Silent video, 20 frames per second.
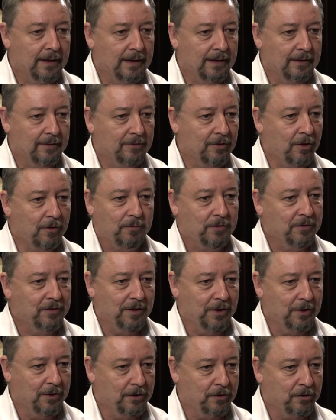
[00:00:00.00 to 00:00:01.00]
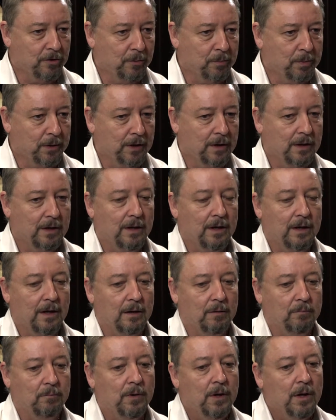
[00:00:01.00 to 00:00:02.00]
is obviously a hot topic,
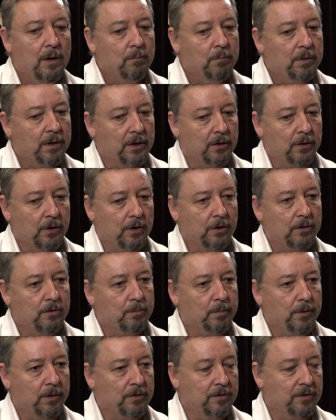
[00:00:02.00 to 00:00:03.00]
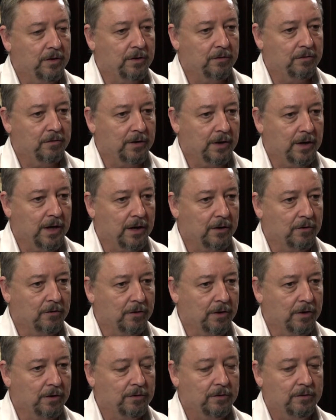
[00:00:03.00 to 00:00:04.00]
but there are hotspots in different
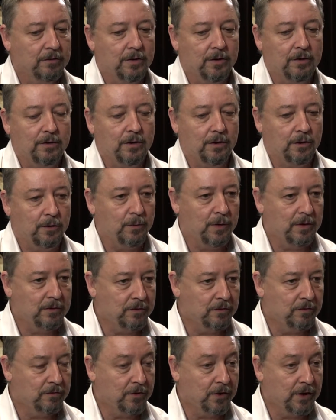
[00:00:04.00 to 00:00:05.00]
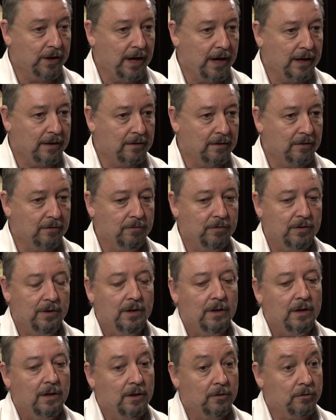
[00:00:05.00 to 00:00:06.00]
countries. So the US is very active,
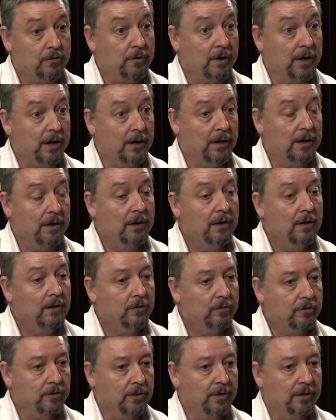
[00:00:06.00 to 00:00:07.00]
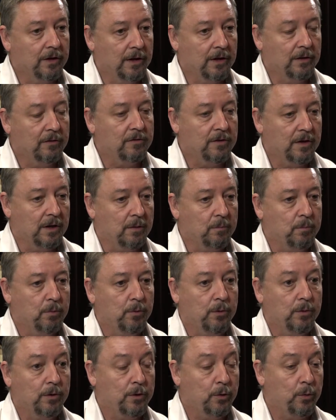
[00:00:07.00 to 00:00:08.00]
Australia, certainly
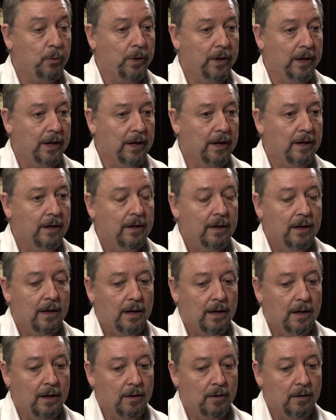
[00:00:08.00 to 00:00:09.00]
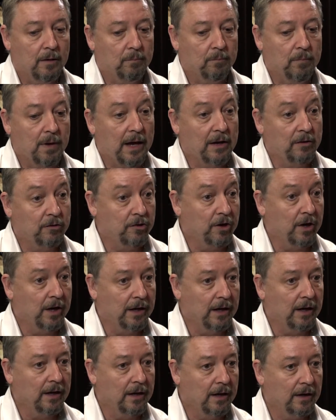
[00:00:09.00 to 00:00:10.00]
Singapore, Korea, and
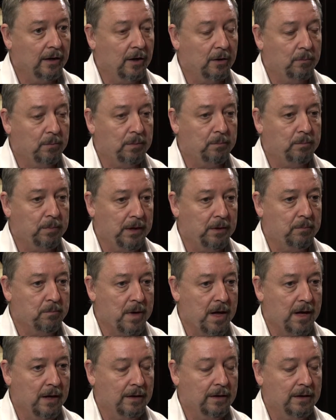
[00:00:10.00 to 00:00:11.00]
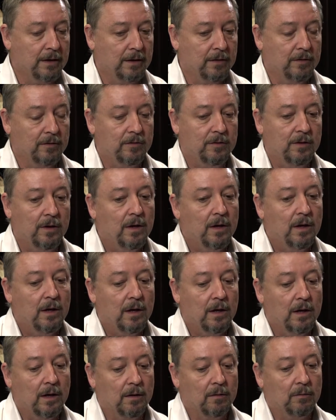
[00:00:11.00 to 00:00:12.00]
China are going to be big markets.
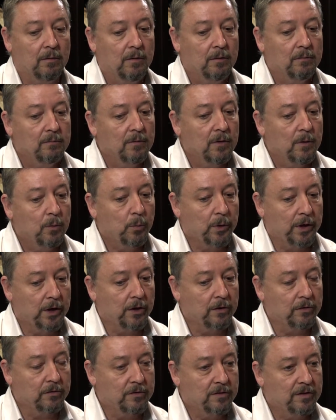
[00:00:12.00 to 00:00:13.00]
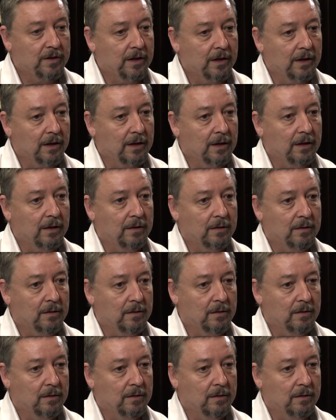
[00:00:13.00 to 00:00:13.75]
We're going to see